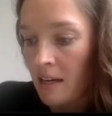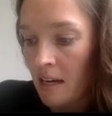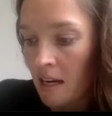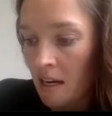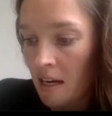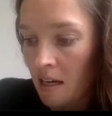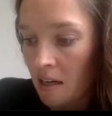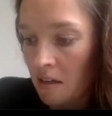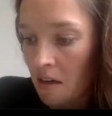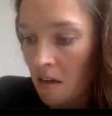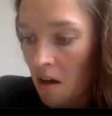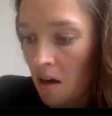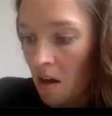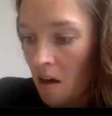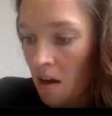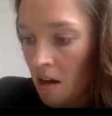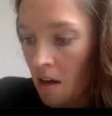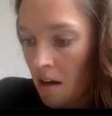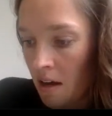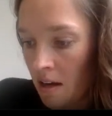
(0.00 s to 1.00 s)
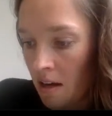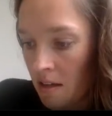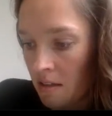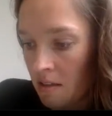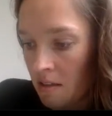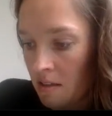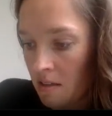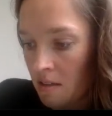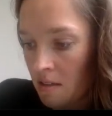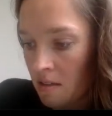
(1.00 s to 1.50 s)
it
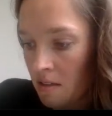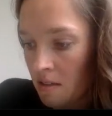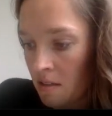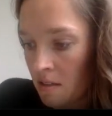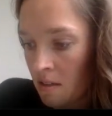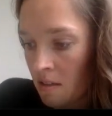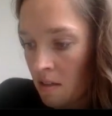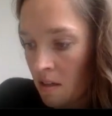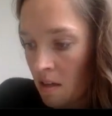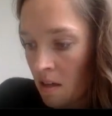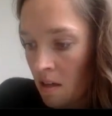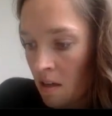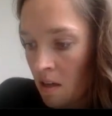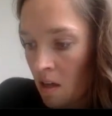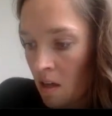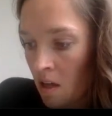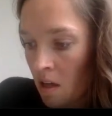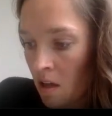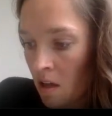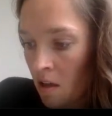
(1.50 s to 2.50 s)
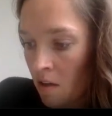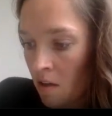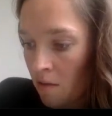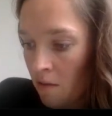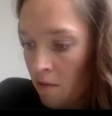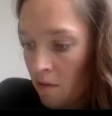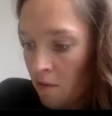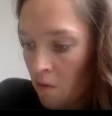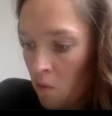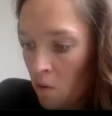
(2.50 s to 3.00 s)
costs
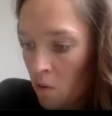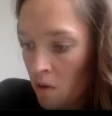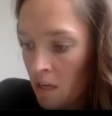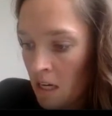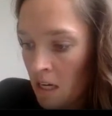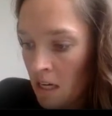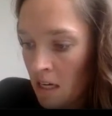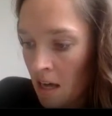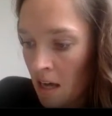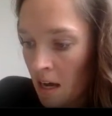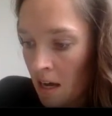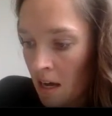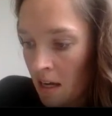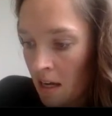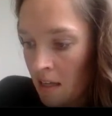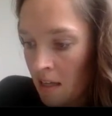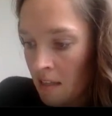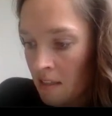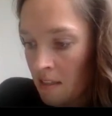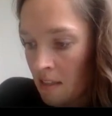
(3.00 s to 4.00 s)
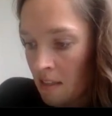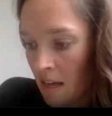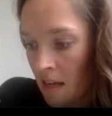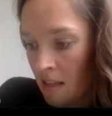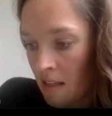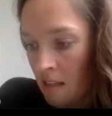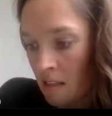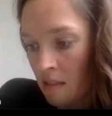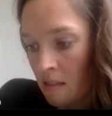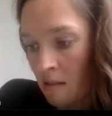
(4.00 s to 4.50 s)
49
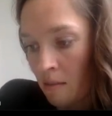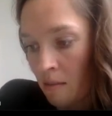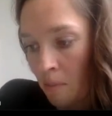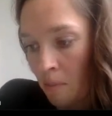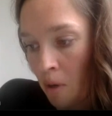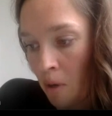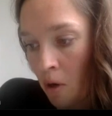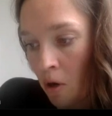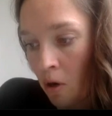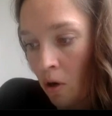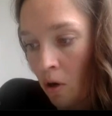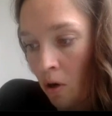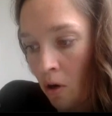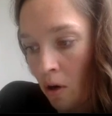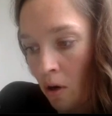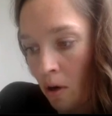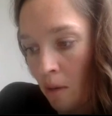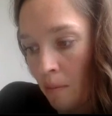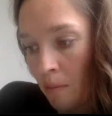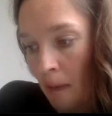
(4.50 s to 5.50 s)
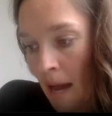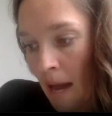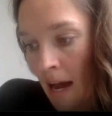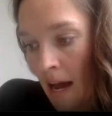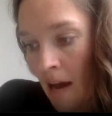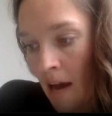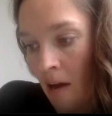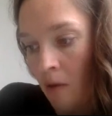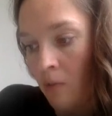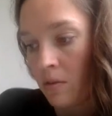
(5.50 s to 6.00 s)
cents per
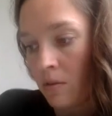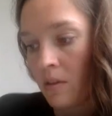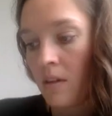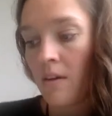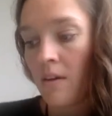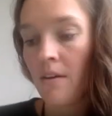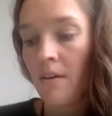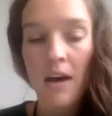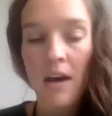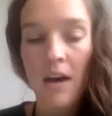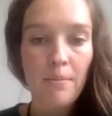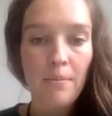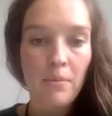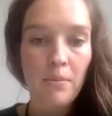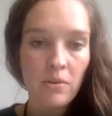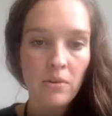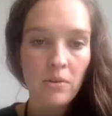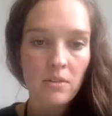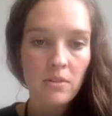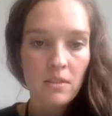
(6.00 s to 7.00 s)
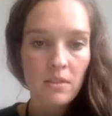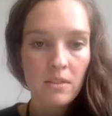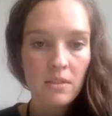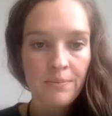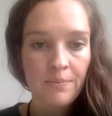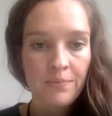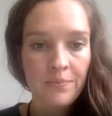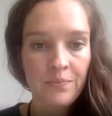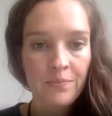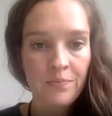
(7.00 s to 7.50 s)
pound of apples.
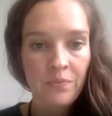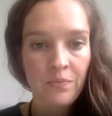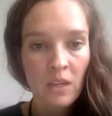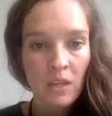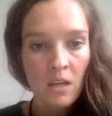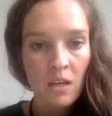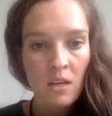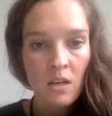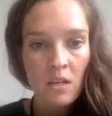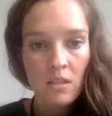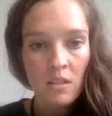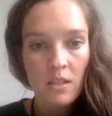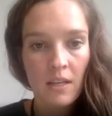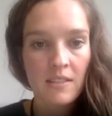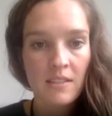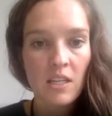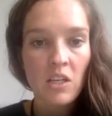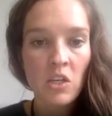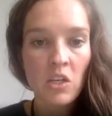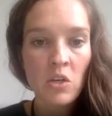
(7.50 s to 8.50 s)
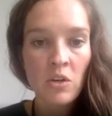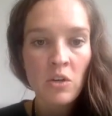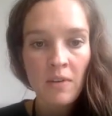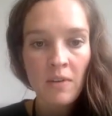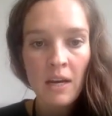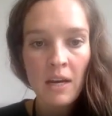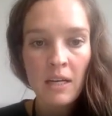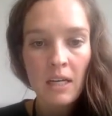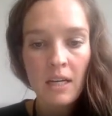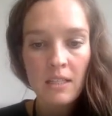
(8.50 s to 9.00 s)
So that's a unit
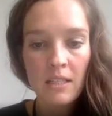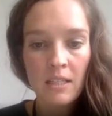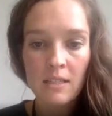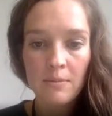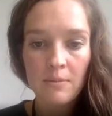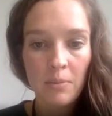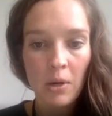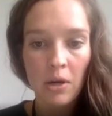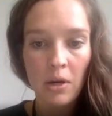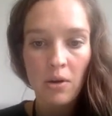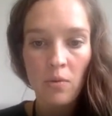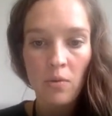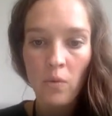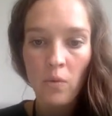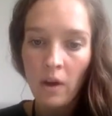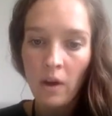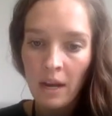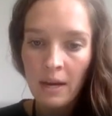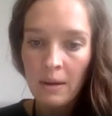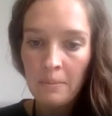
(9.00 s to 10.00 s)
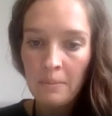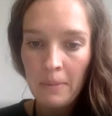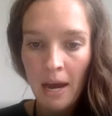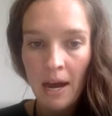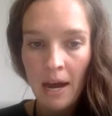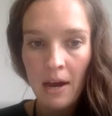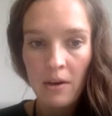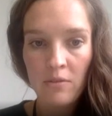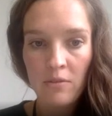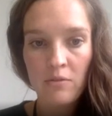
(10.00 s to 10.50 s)
rate because it's per 1
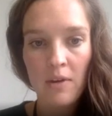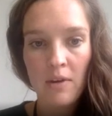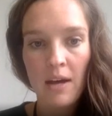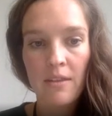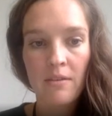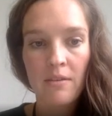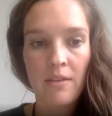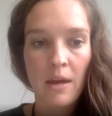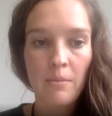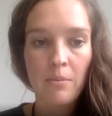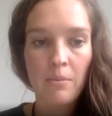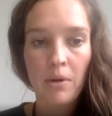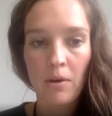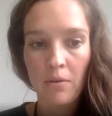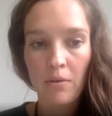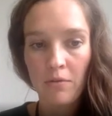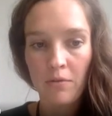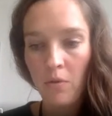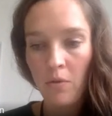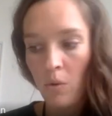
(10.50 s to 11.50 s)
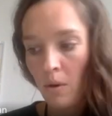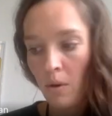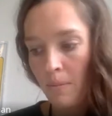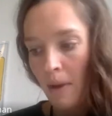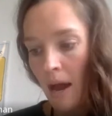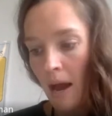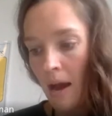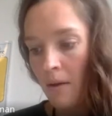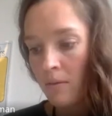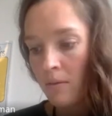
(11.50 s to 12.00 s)
pound rather than per 4
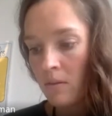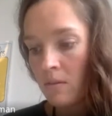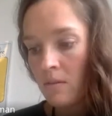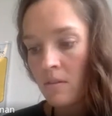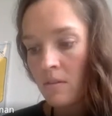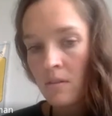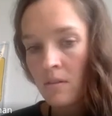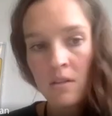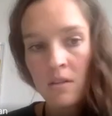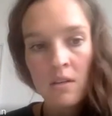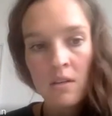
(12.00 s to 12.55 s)
pounds.